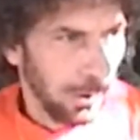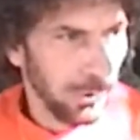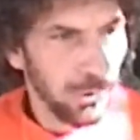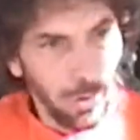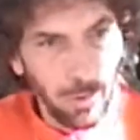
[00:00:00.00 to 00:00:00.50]

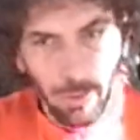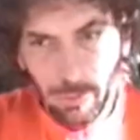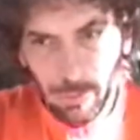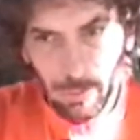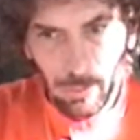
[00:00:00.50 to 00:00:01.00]
So
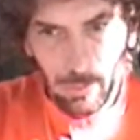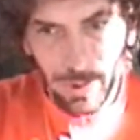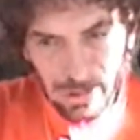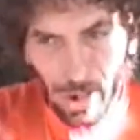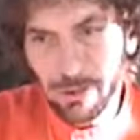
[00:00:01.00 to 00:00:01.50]

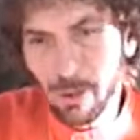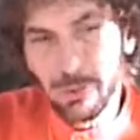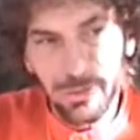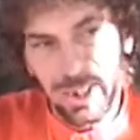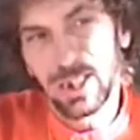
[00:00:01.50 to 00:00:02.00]
we start to
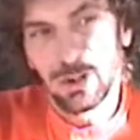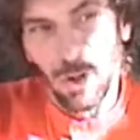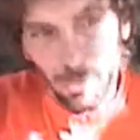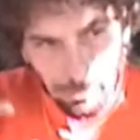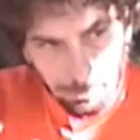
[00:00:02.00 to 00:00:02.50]
do things
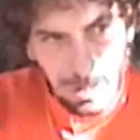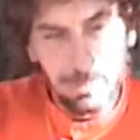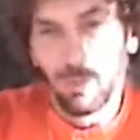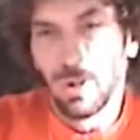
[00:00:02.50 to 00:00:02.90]
so people